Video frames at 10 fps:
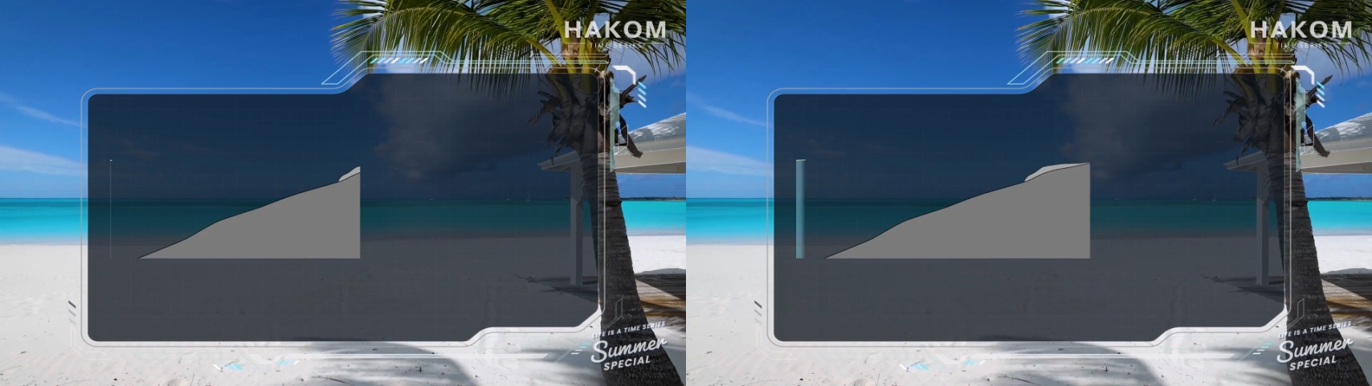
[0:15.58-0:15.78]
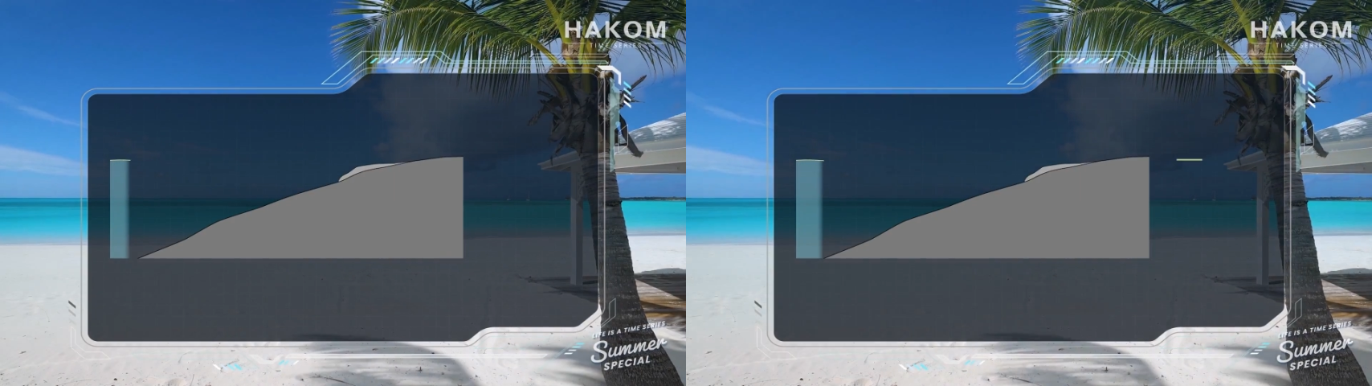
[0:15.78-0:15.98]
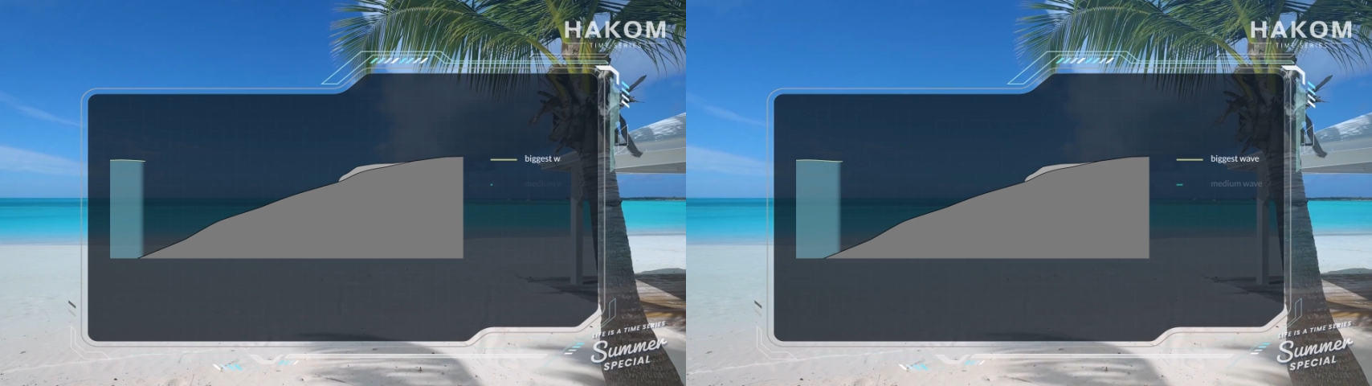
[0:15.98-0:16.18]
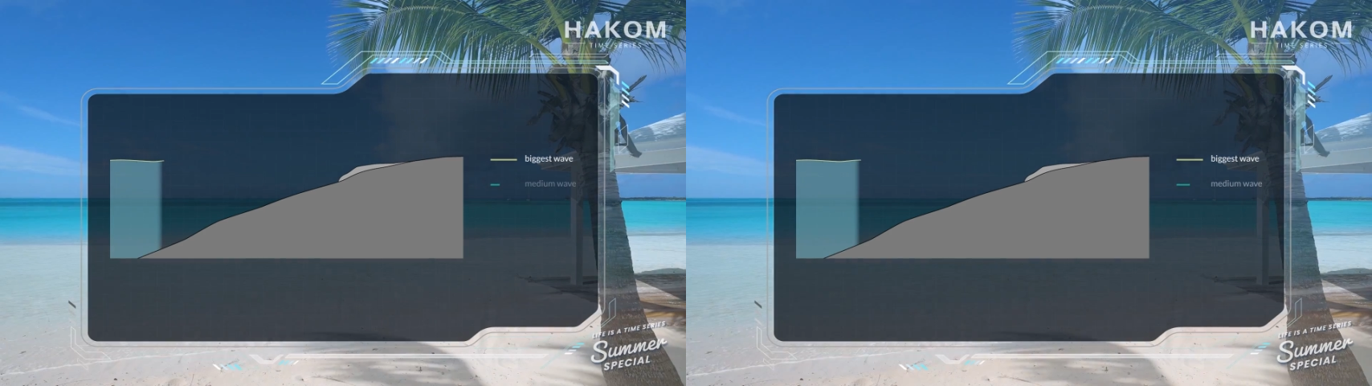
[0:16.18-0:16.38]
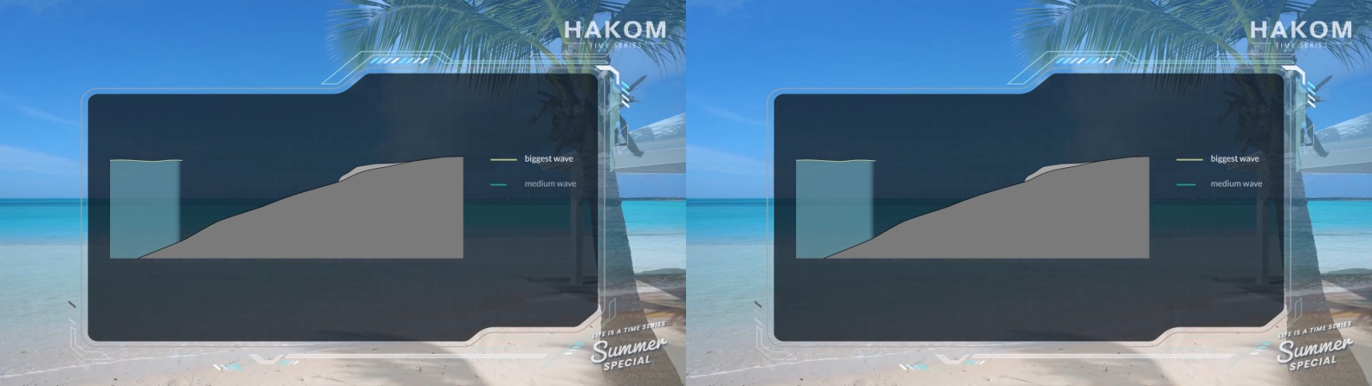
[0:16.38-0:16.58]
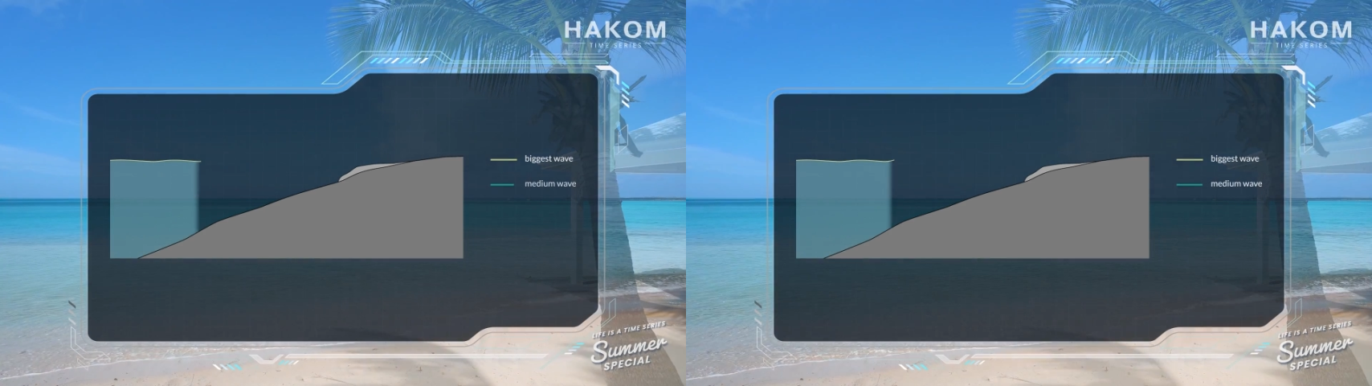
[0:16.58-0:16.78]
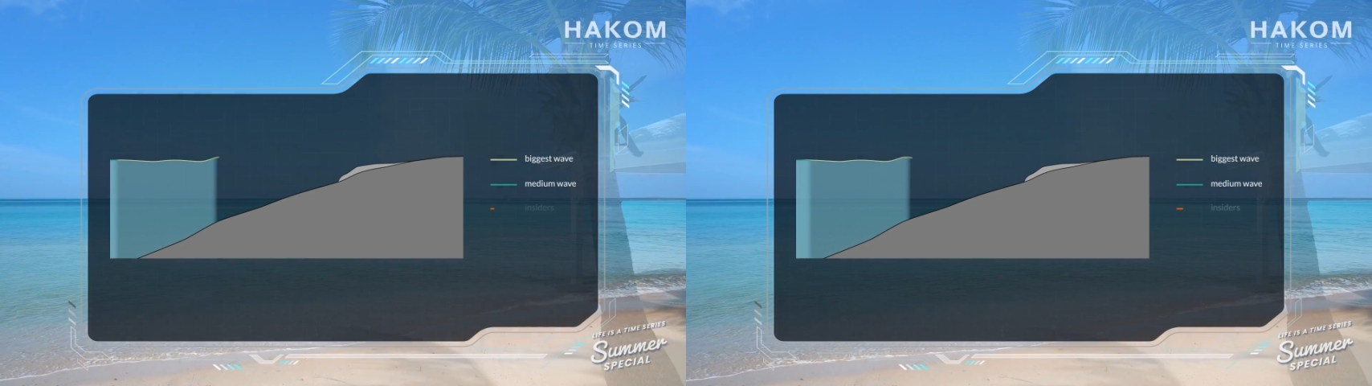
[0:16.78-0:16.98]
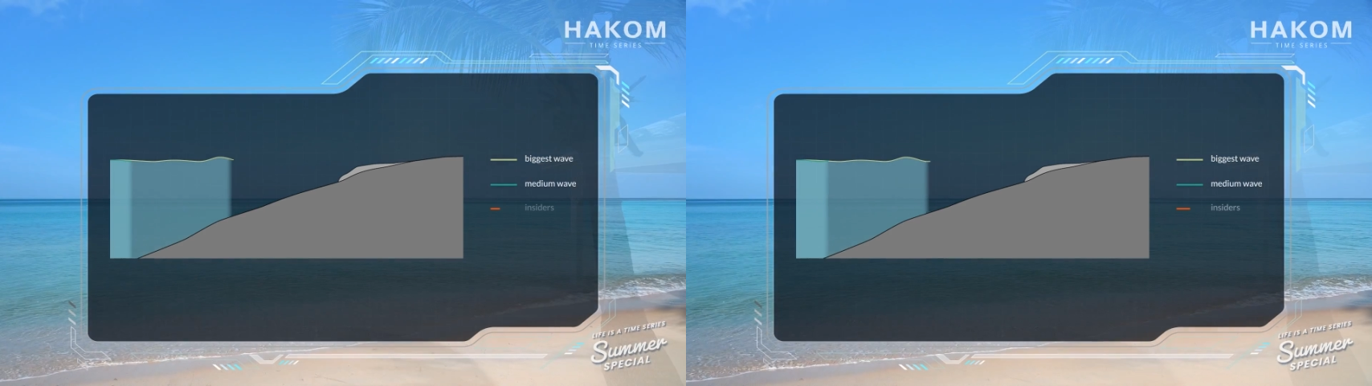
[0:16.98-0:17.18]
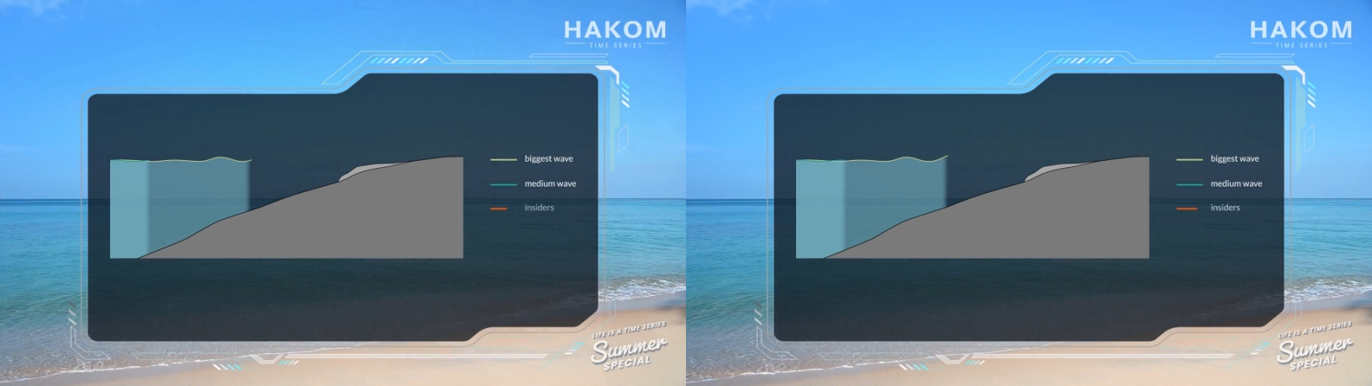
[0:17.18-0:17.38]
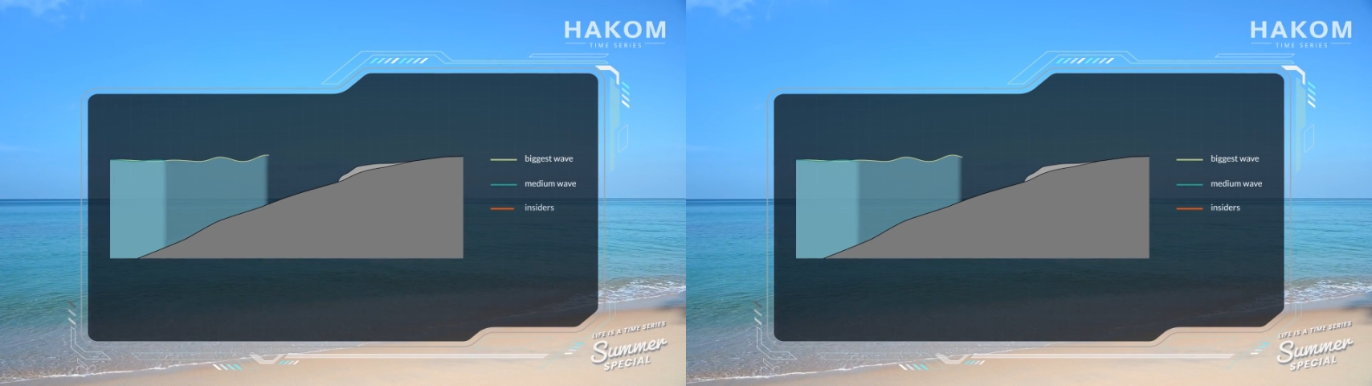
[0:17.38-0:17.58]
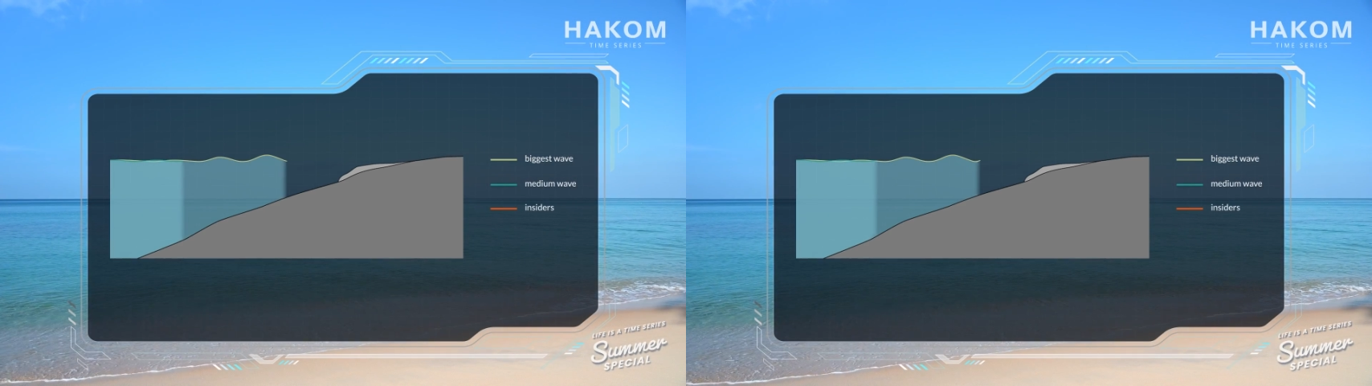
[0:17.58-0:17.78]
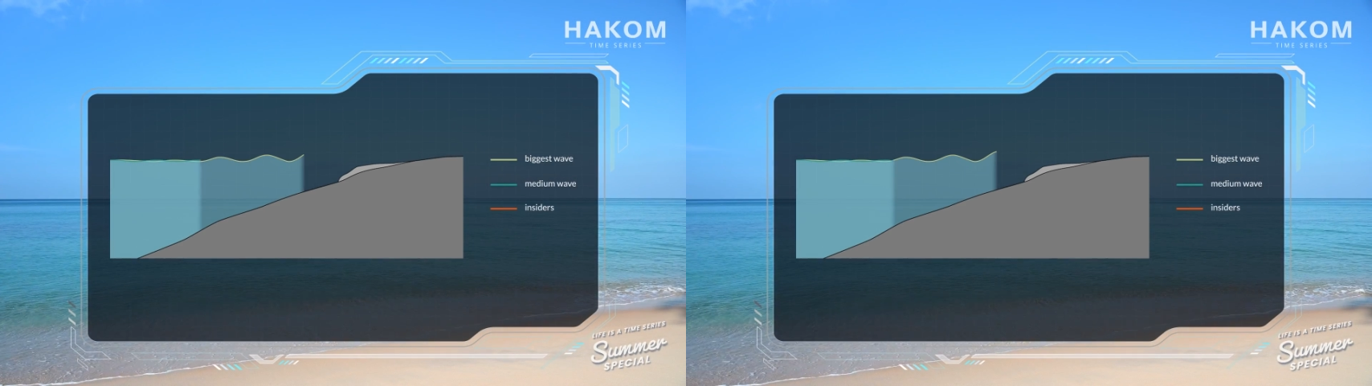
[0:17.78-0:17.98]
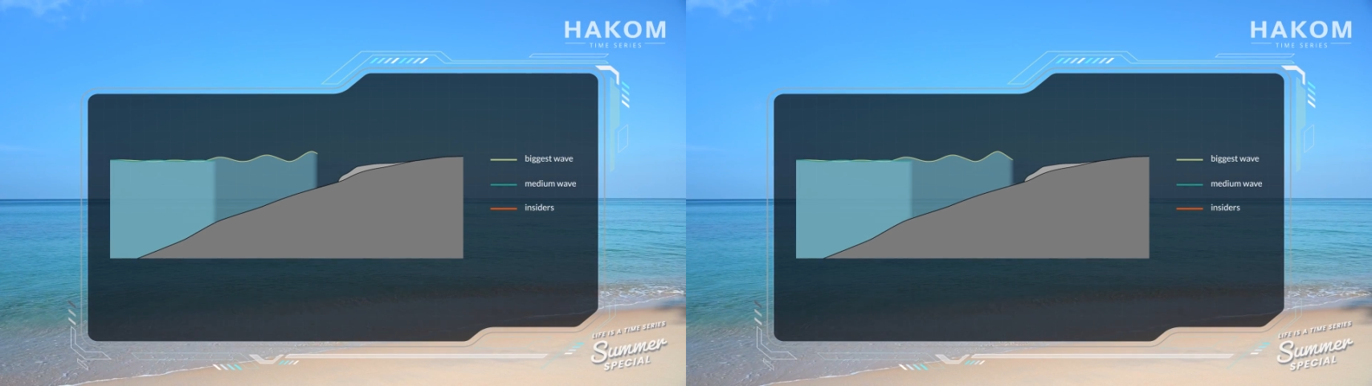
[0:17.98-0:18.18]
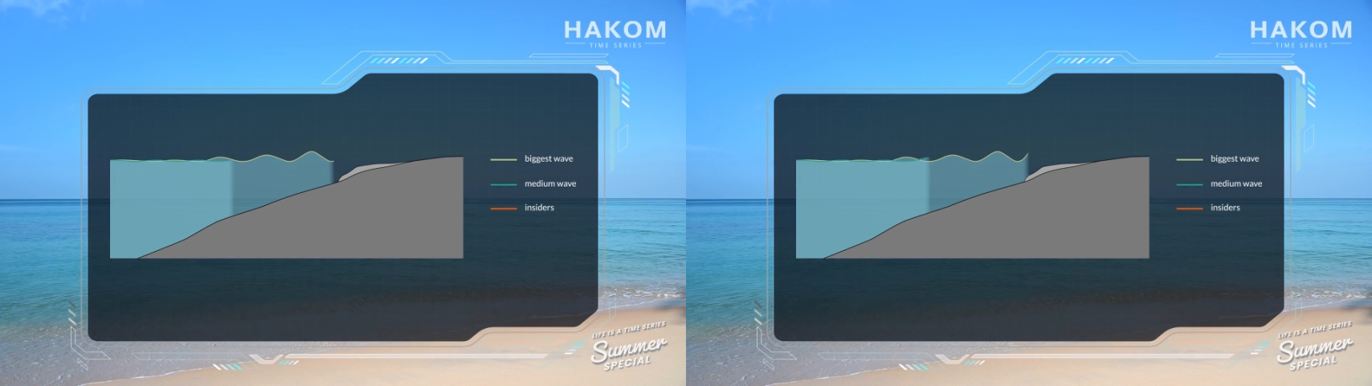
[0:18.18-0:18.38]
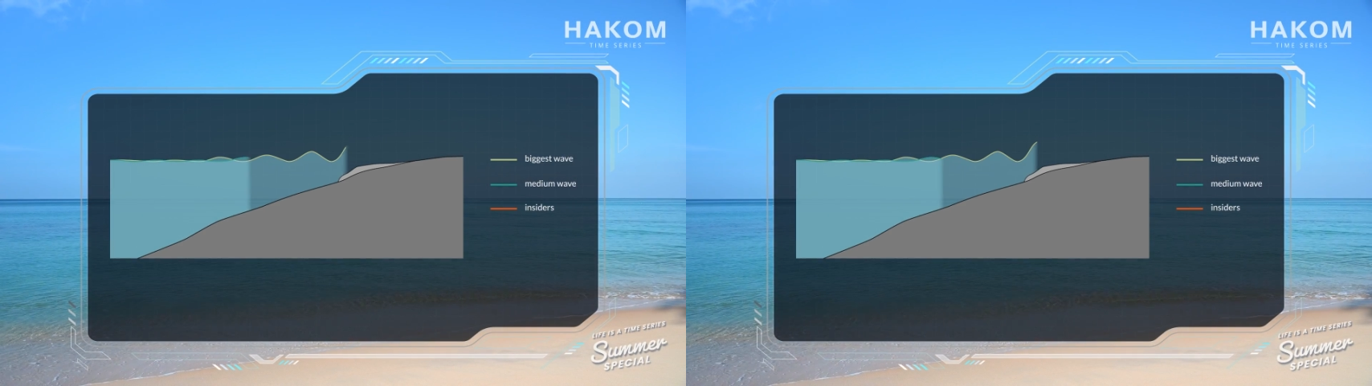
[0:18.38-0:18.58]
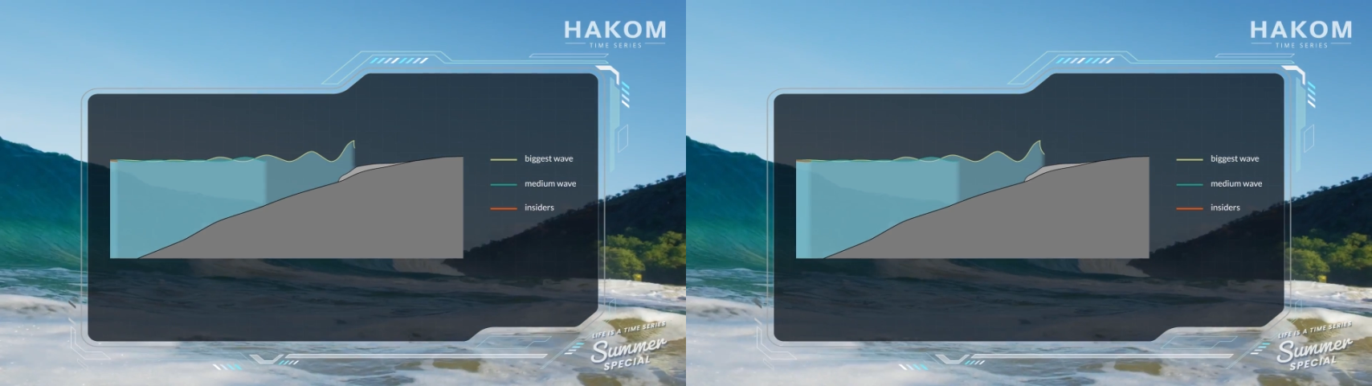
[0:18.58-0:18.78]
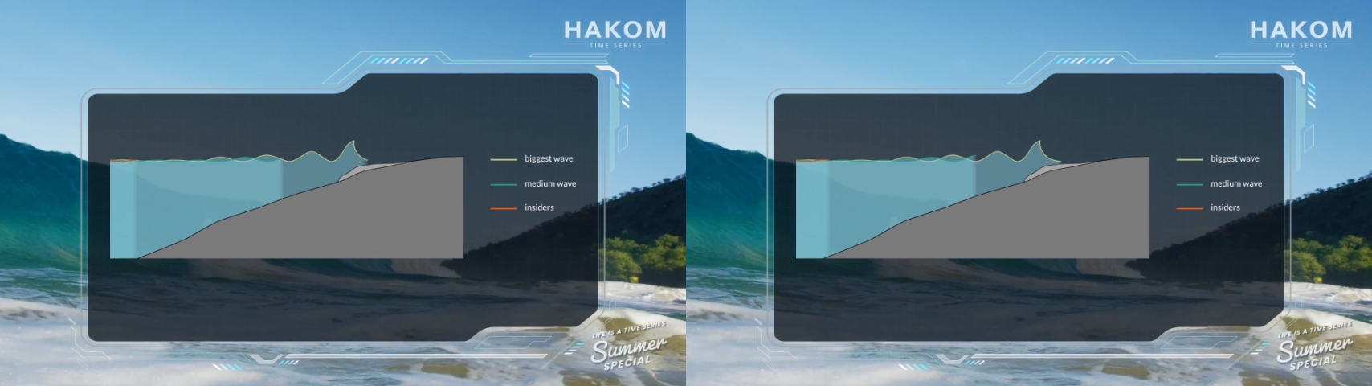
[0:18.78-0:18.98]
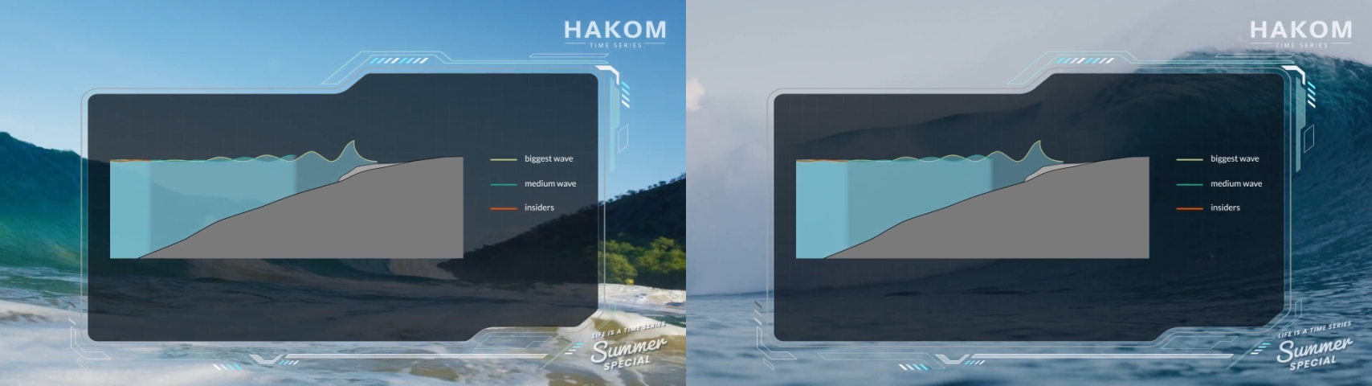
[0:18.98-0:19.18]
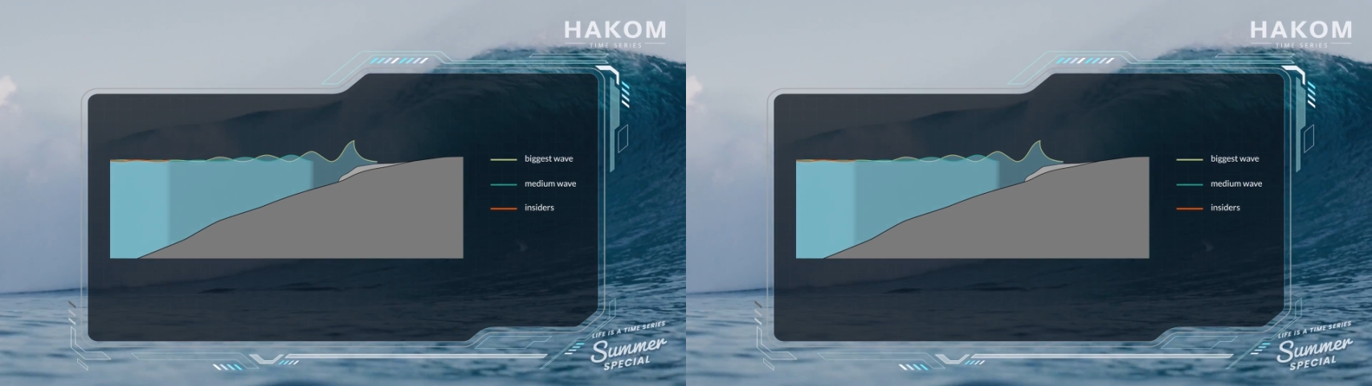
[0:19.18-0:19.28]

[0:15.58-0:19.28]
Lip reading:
Nobody's mouth can be seen.